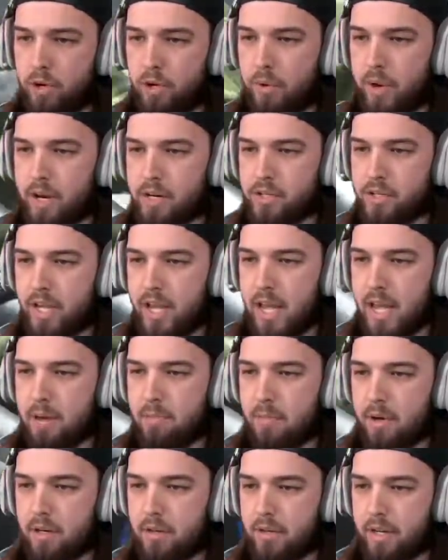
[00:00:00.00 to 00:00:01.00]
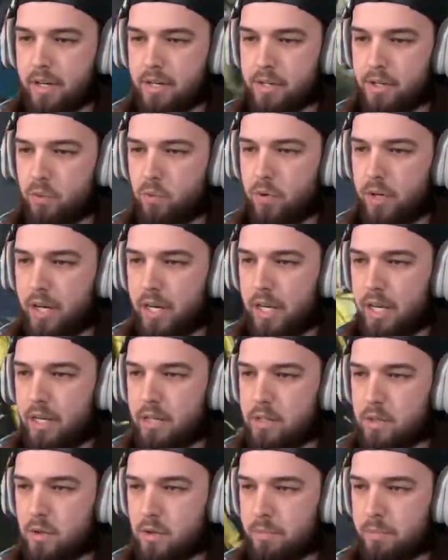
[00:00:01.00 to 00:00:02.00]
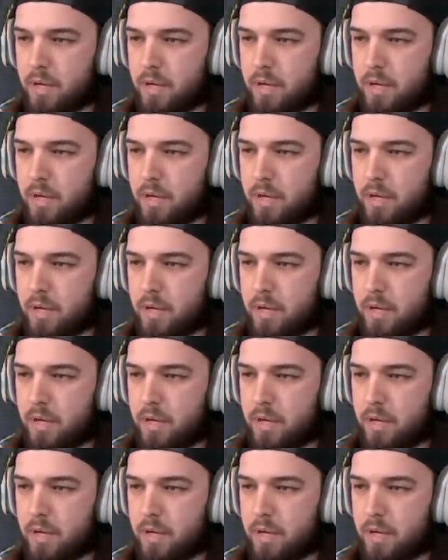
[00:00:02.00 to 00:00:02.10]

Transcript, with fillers: you actually aim. I don't actually want A, so I'm